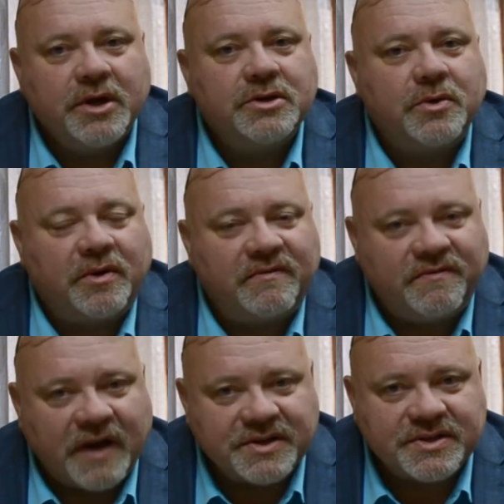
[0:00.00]
to
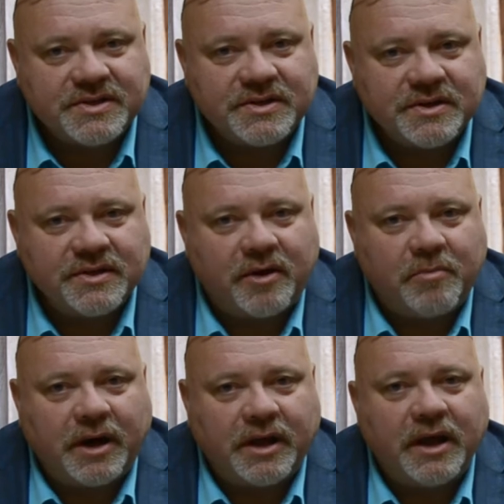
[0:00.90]
invest their
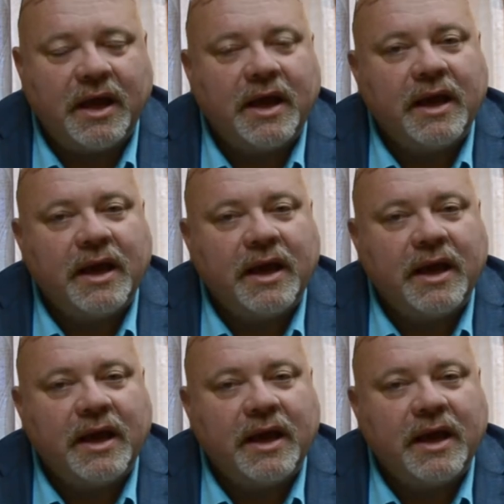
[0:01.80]
money